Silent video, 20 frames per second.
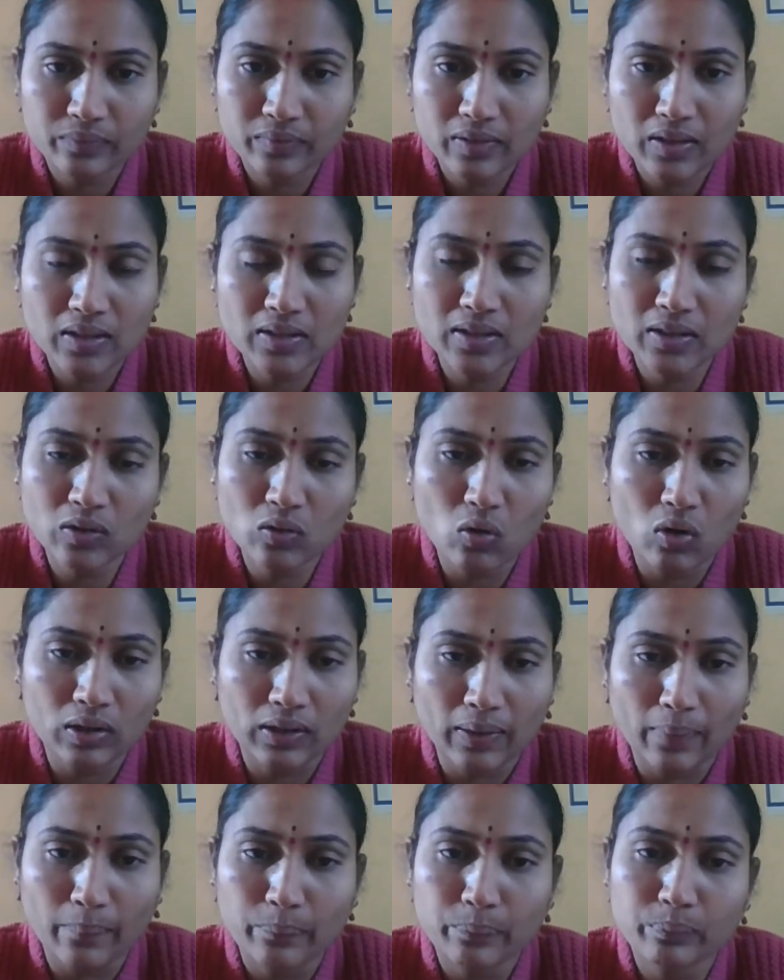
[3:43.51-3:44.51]
Is it not?
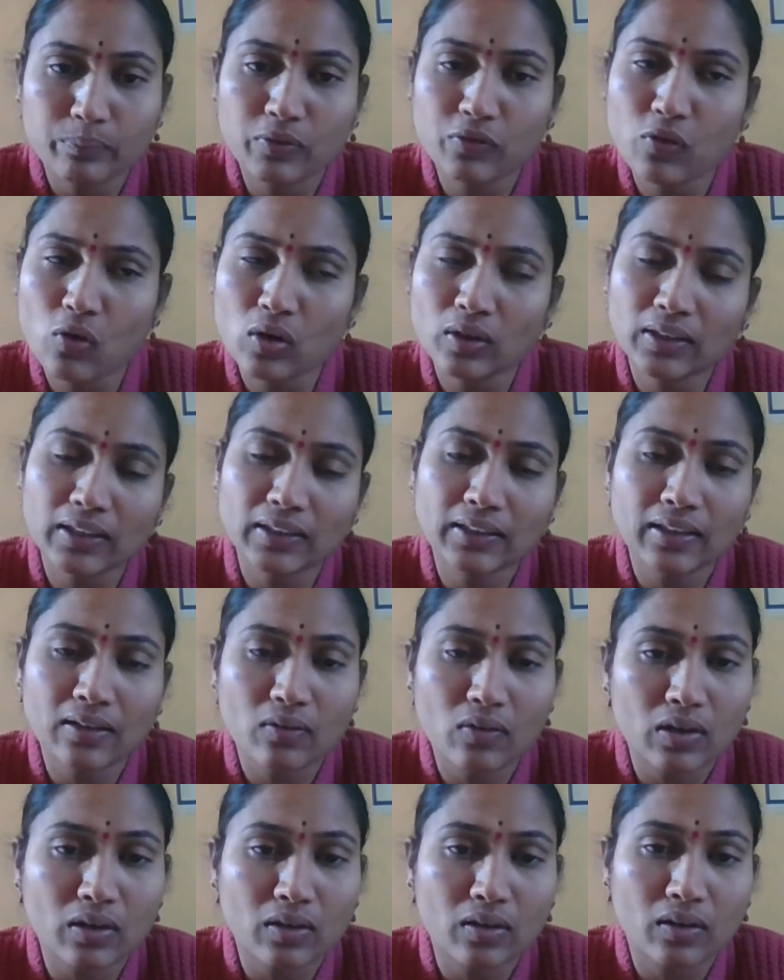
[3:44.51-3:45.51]
Before that there
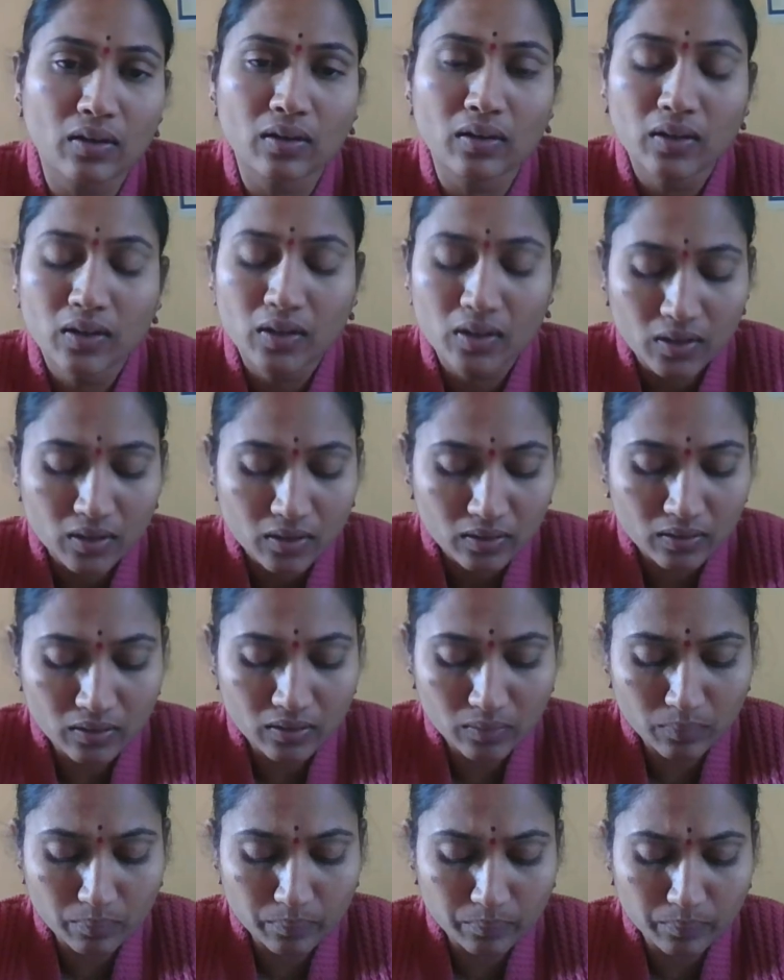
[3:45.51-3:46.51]

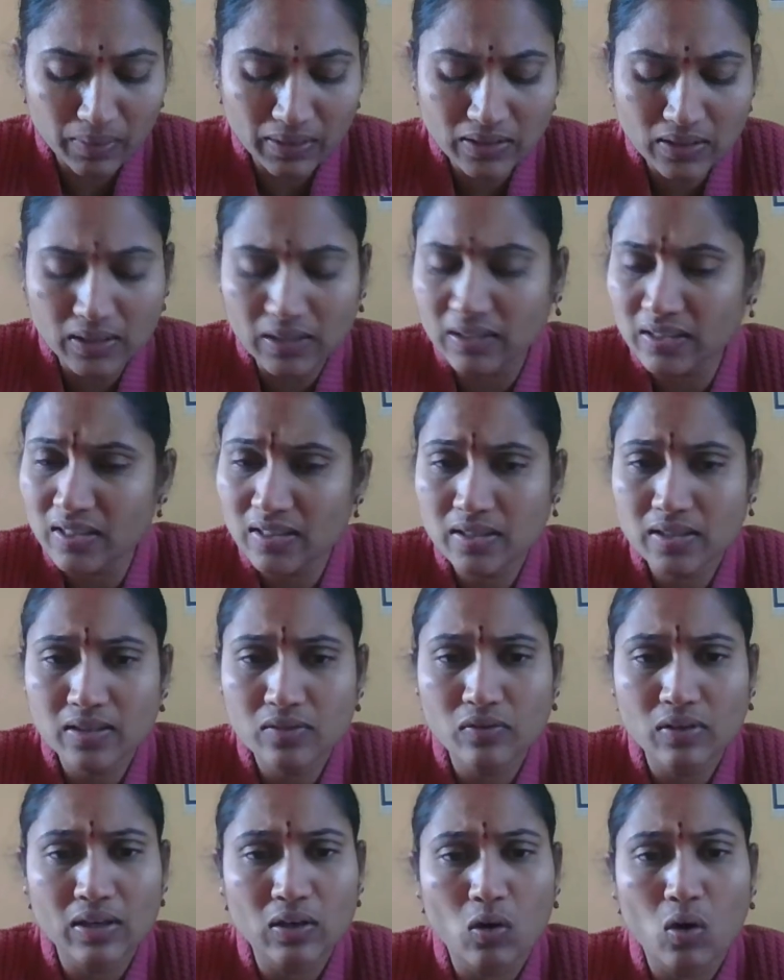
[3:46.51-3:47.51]
were much industries
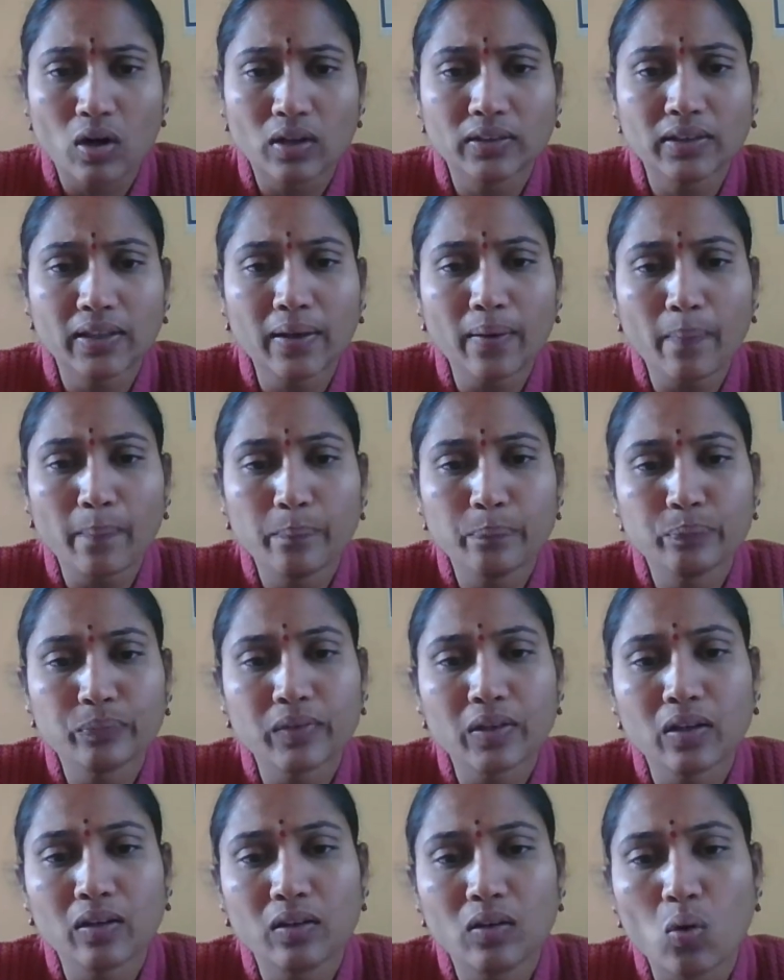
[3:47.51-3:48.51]
were not there.
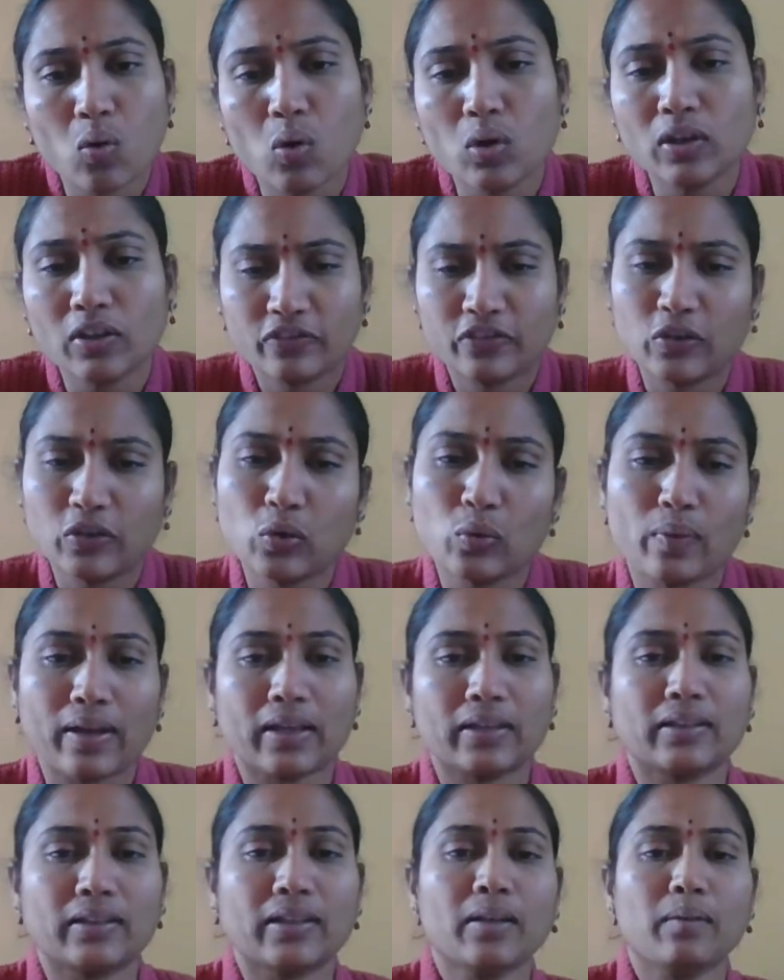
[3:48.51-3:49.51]
Only few were
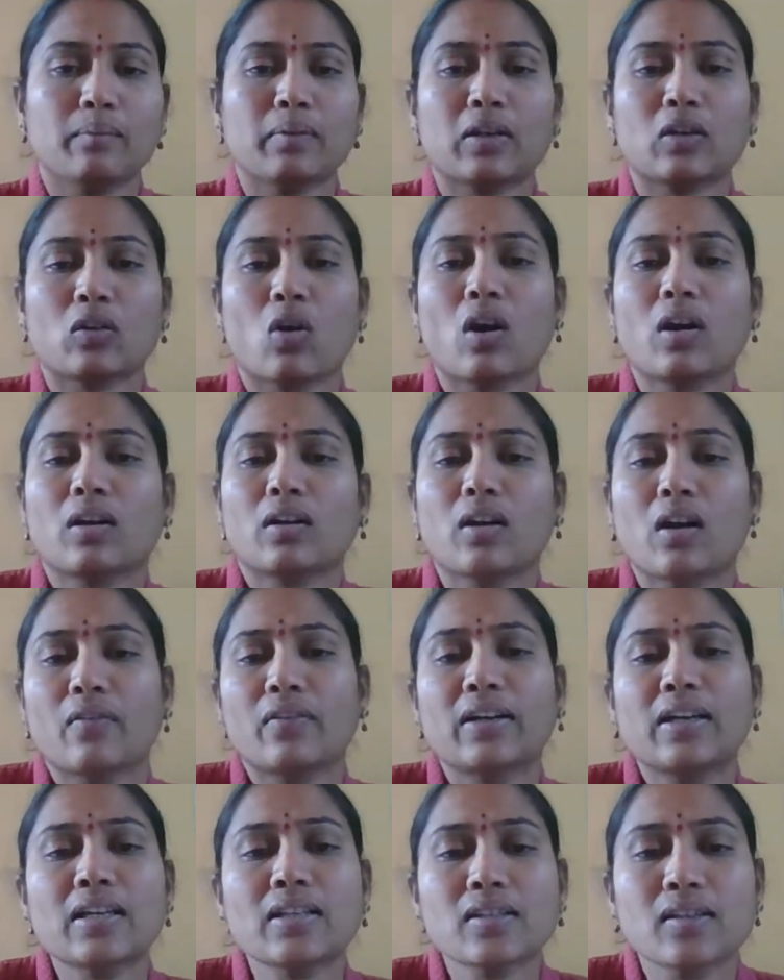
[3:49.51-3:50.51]
there, but not
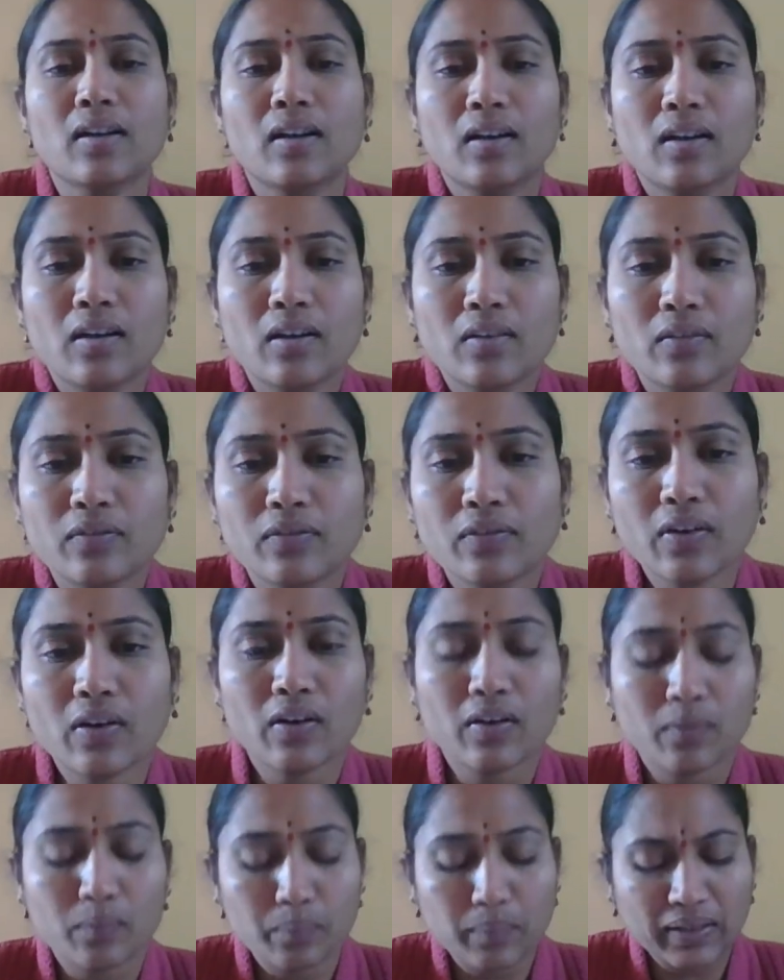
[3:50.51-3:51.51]
nowadays.
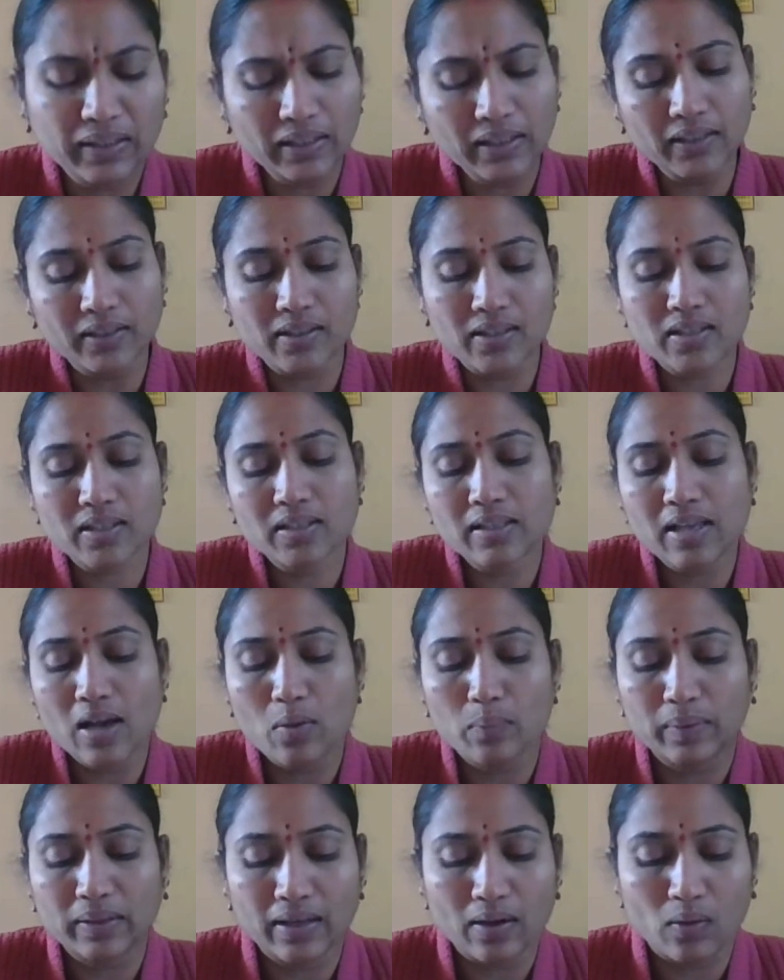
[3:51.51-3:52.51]
Many industries have
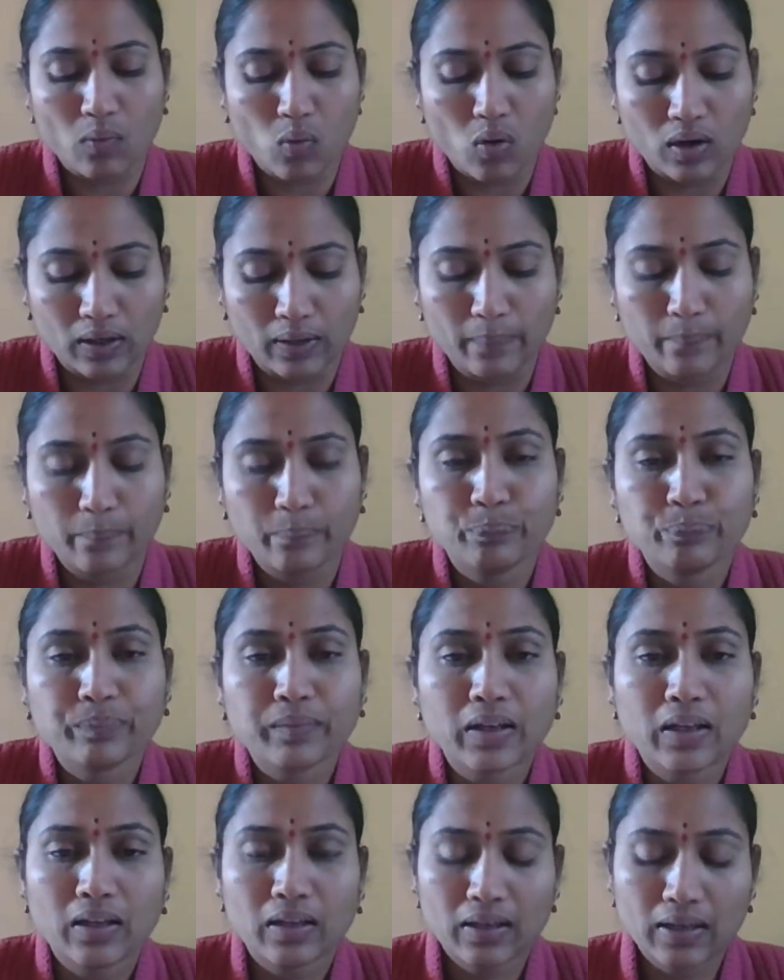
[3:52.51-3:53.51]
been evolved,
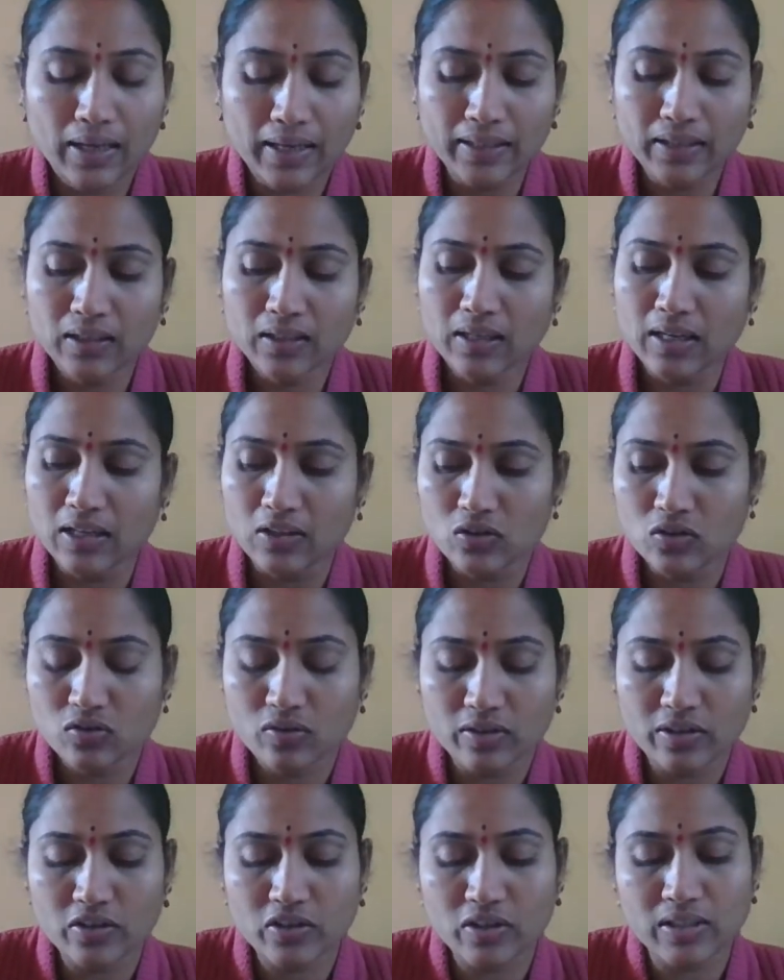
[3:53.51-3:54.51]
like
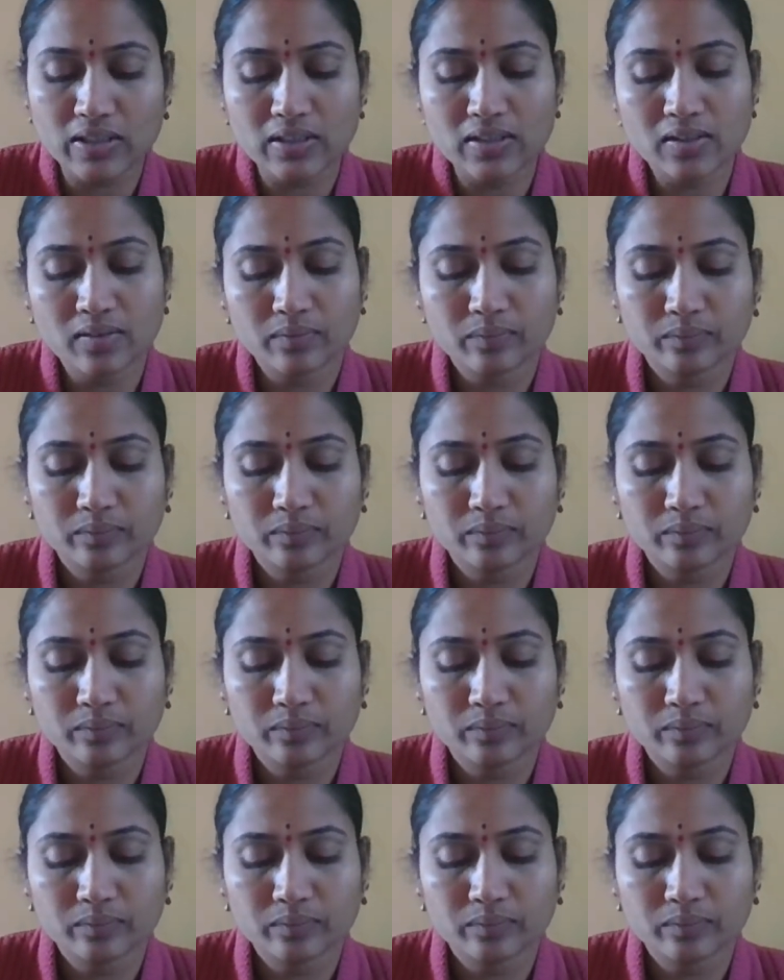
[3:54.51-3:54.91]
constructions.